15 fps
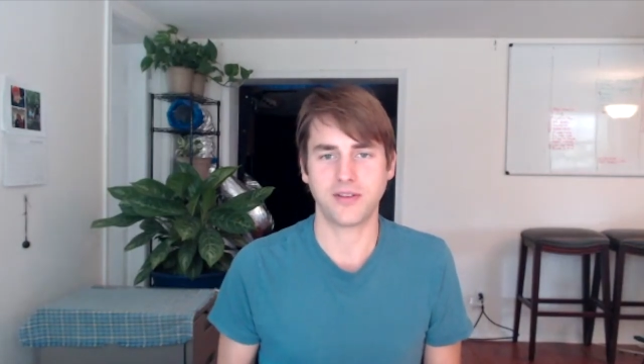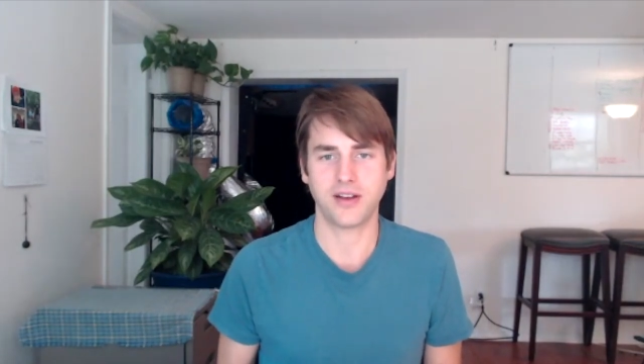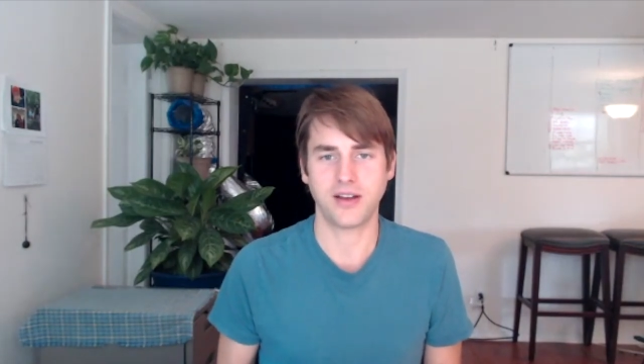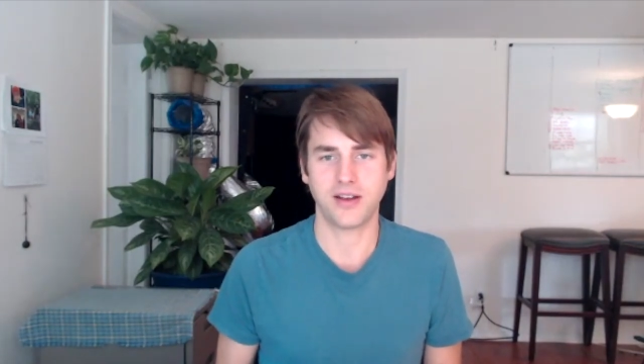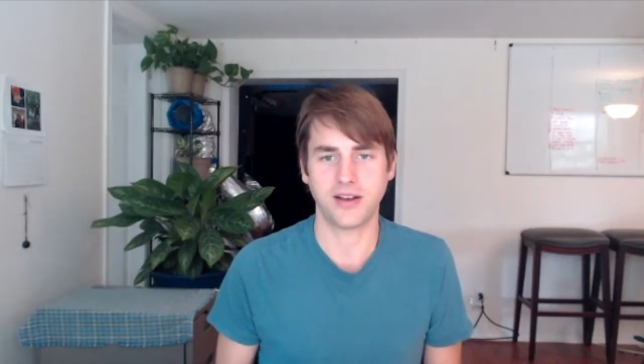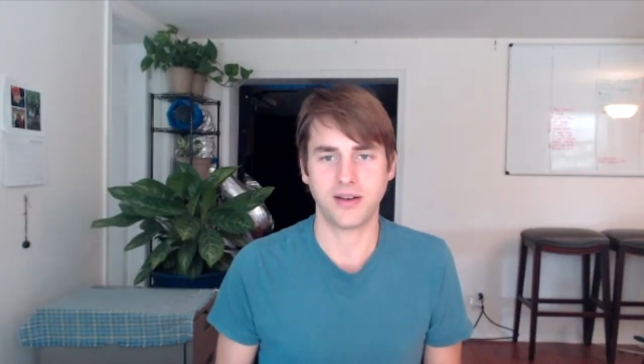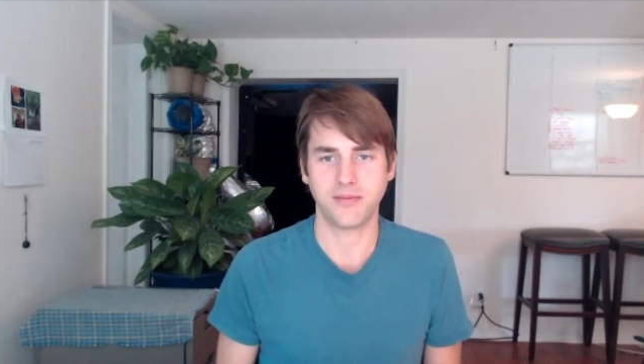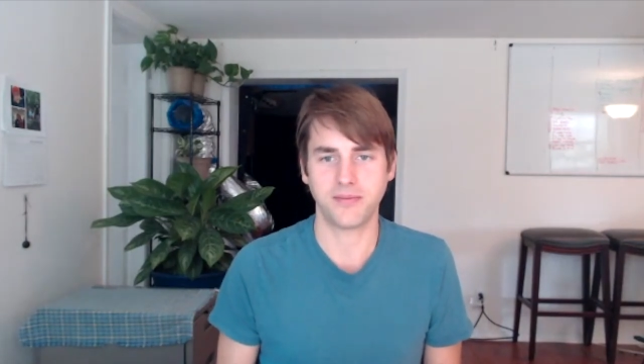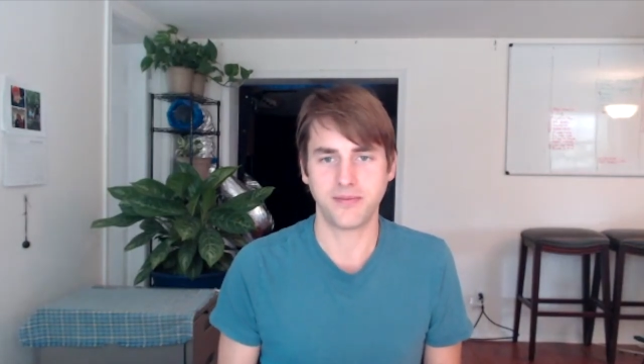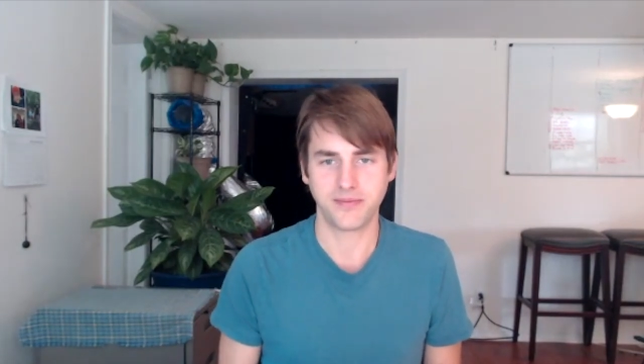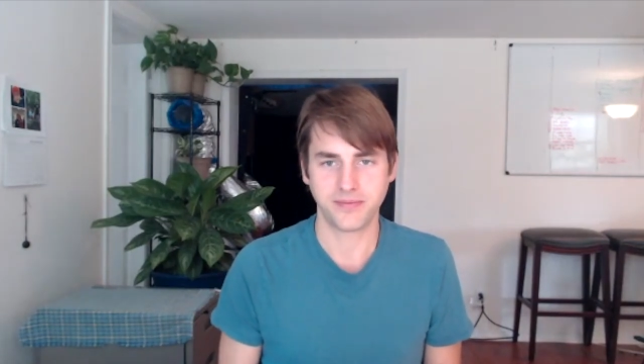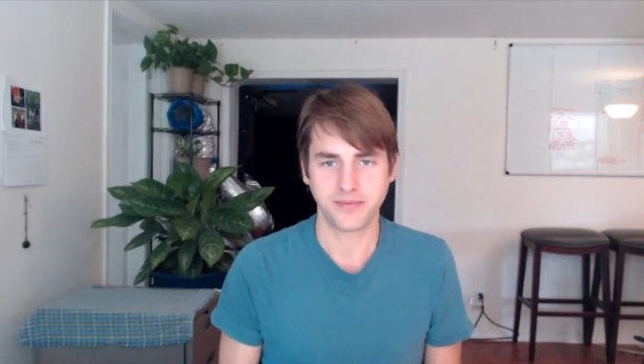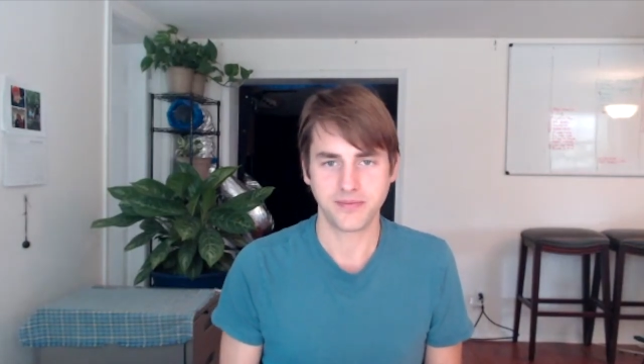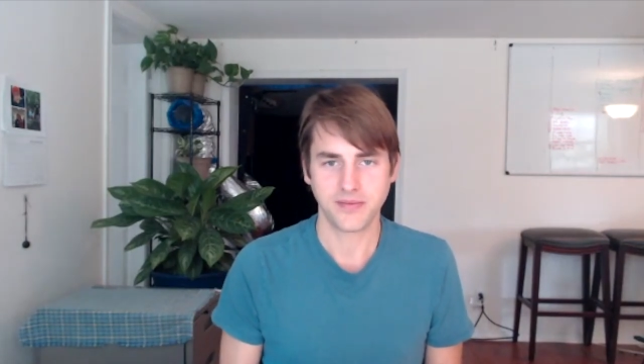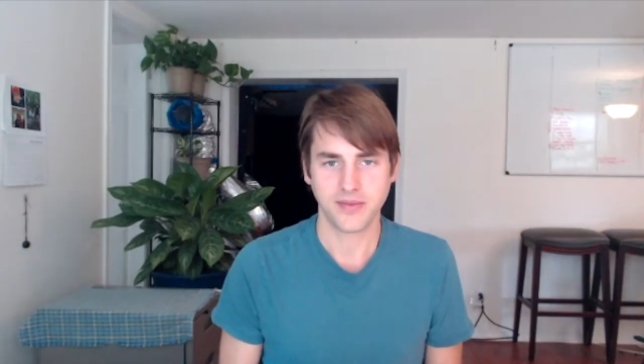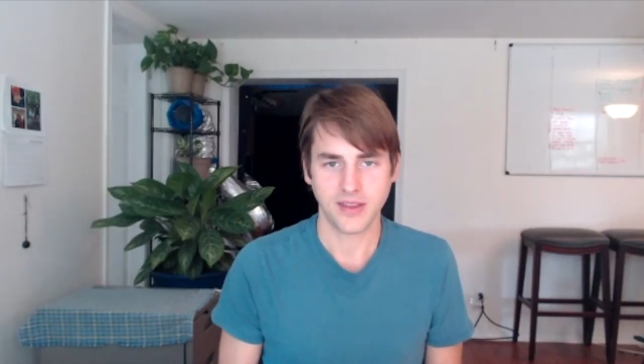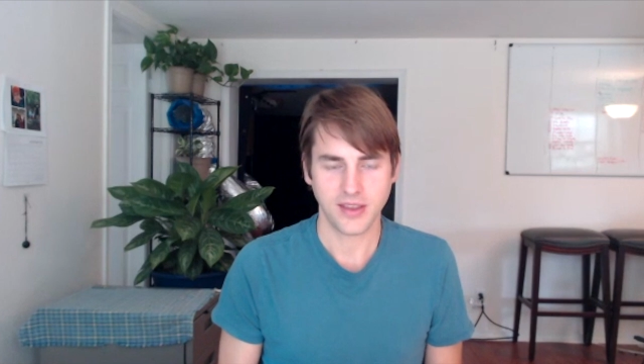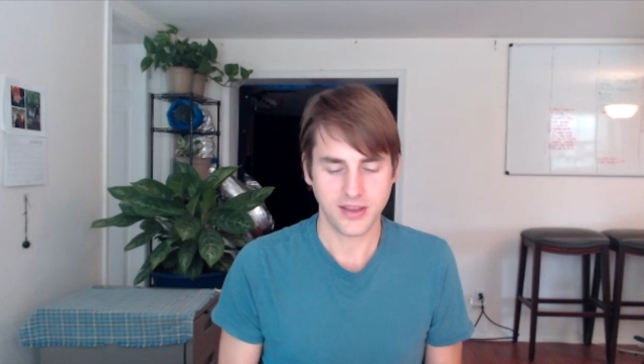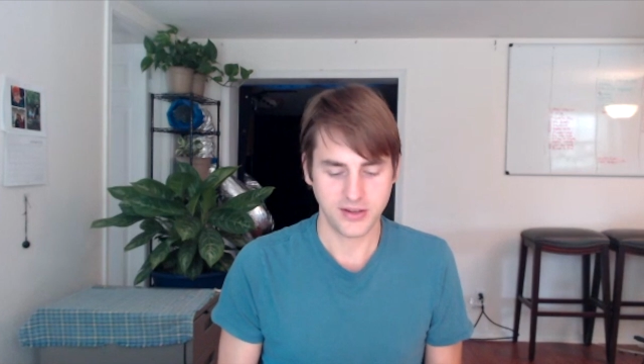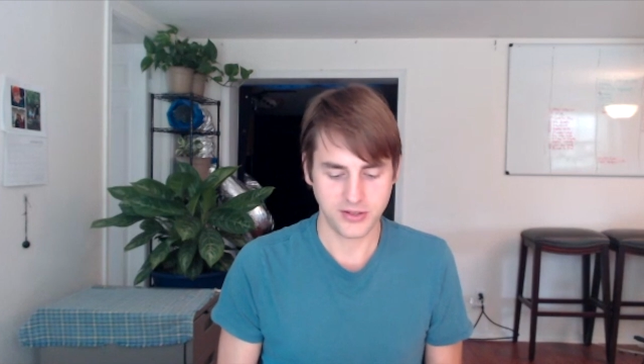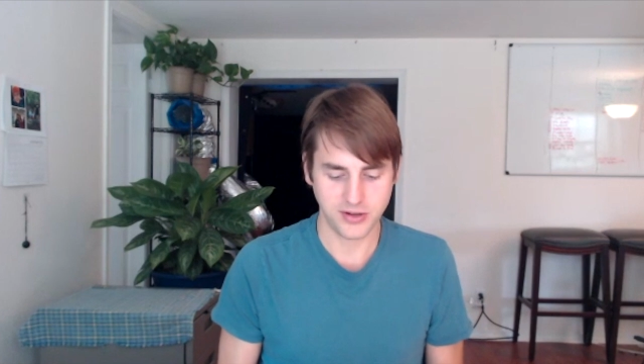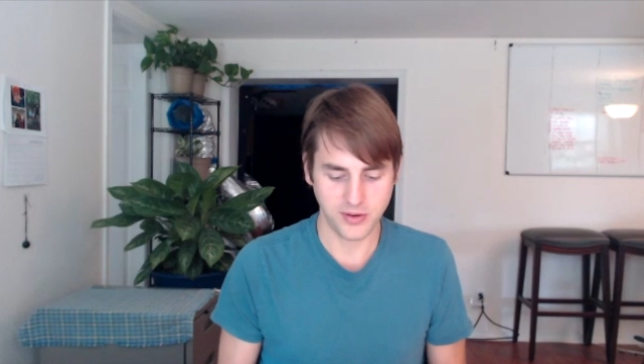Um,
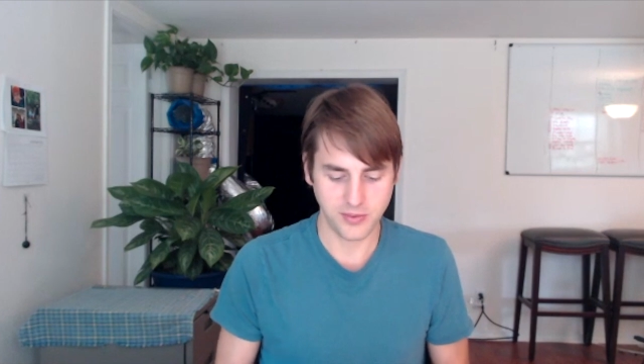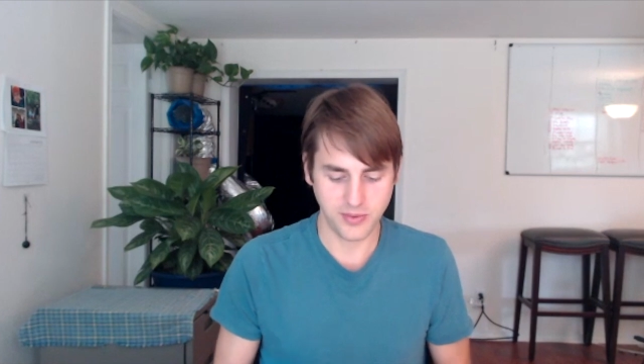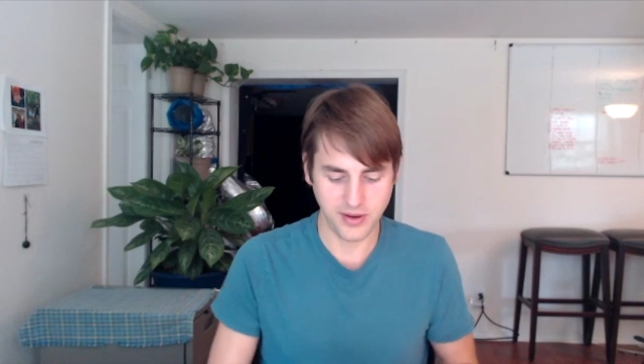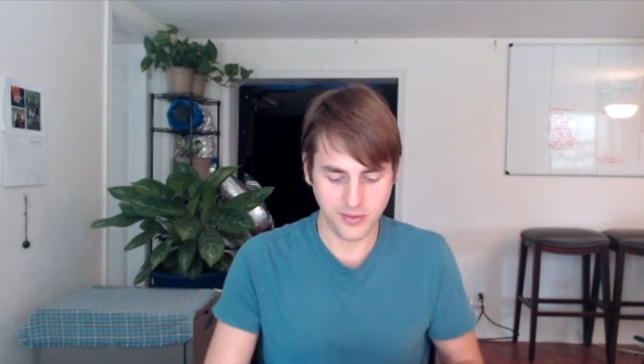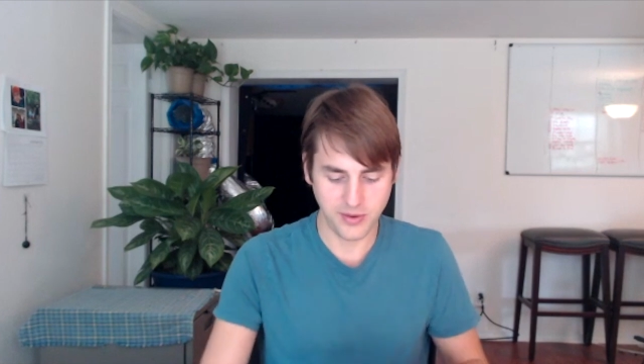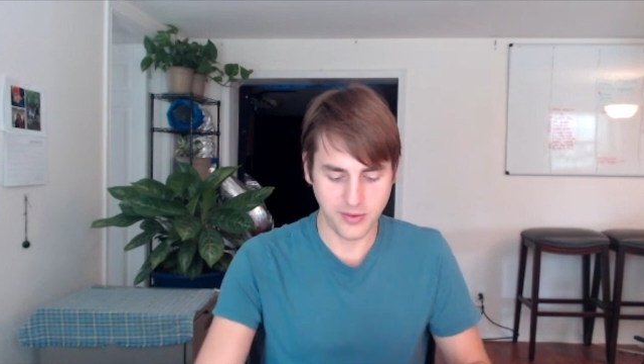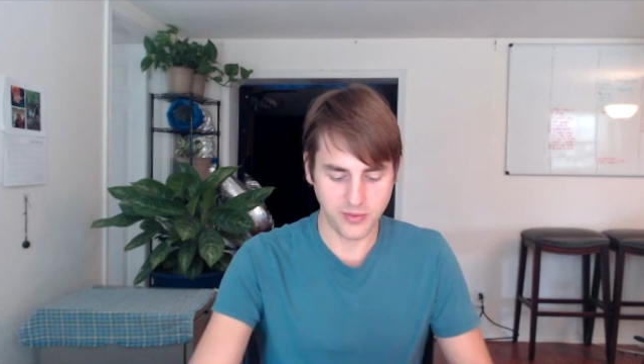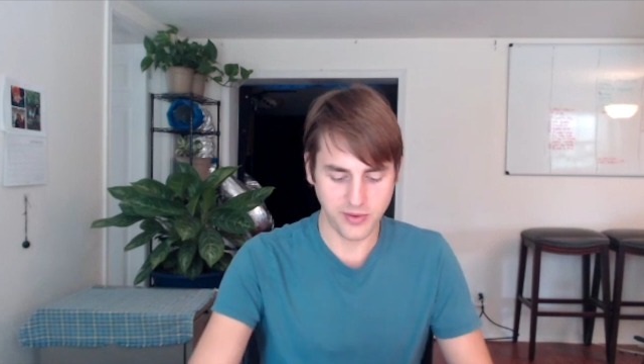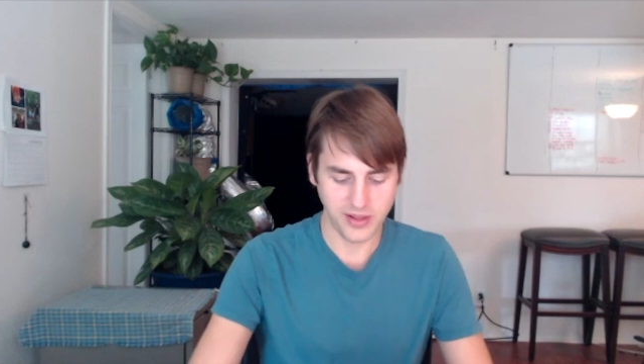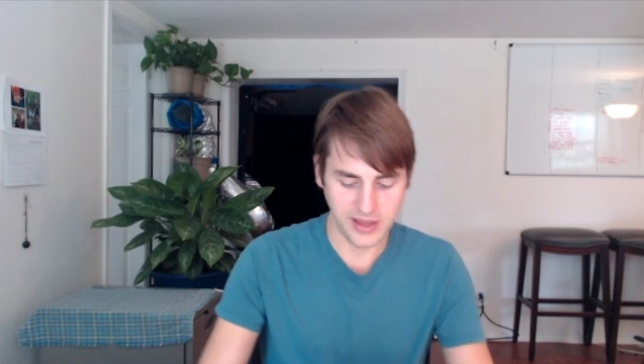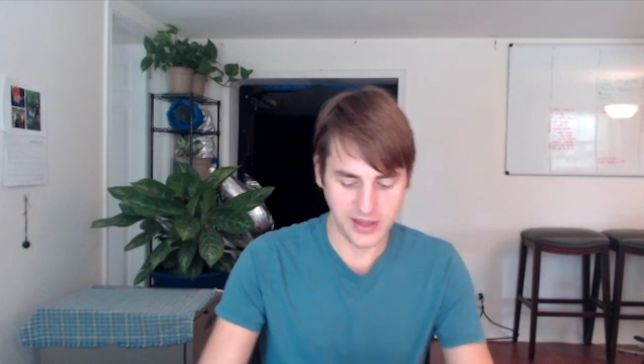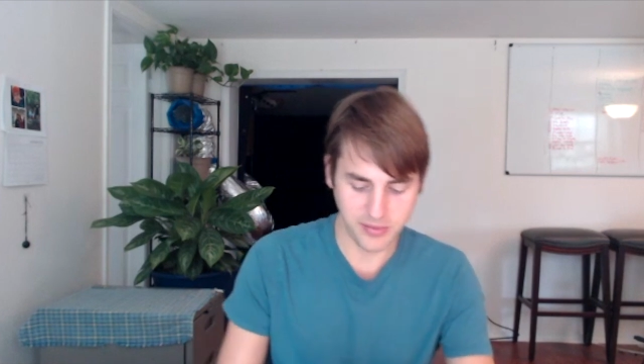so we we really